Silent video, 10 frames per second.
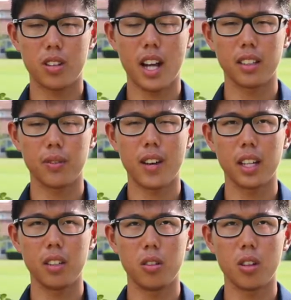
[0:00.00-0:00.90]
trying to
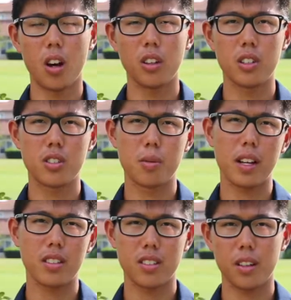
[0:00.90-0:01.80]
find new knowledge
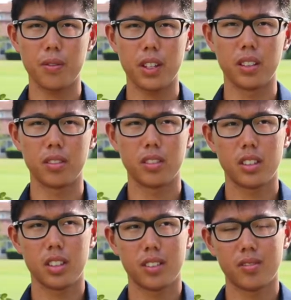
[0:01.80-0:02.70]
about stuff, and
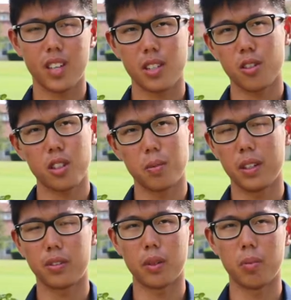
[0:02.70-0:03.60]
that's always
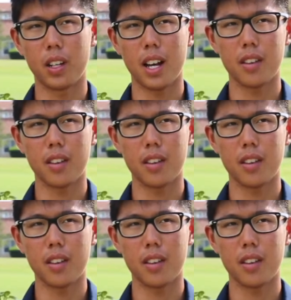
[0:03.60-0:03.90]
been from when